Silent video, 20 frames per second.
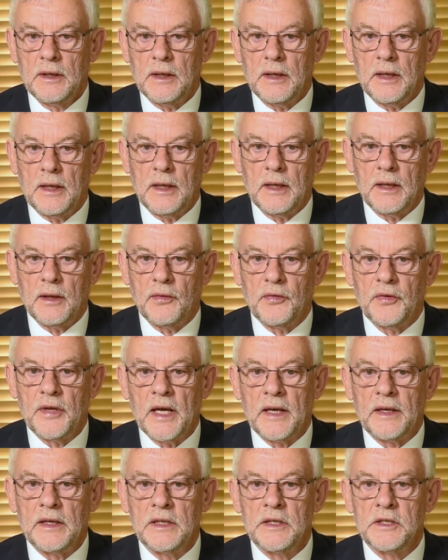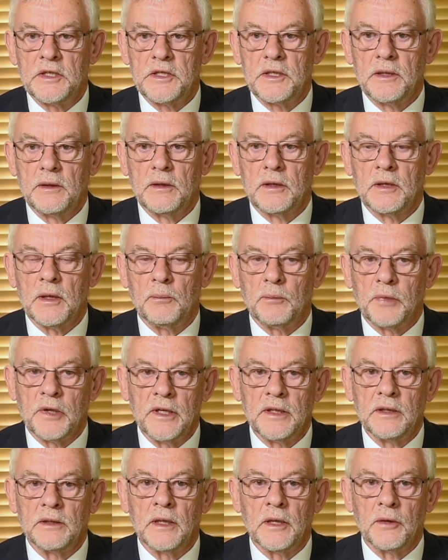that is
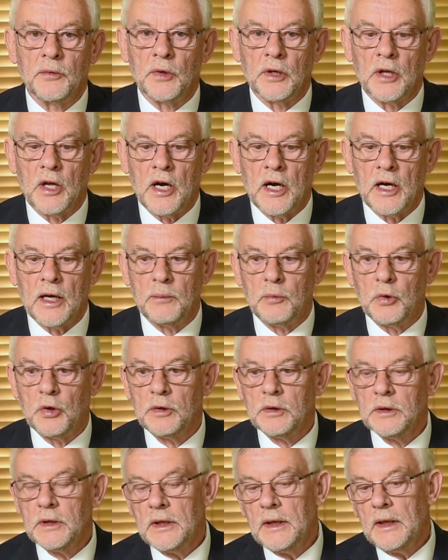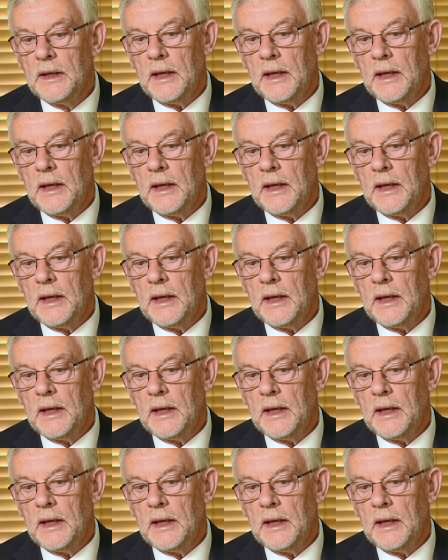completely reliable,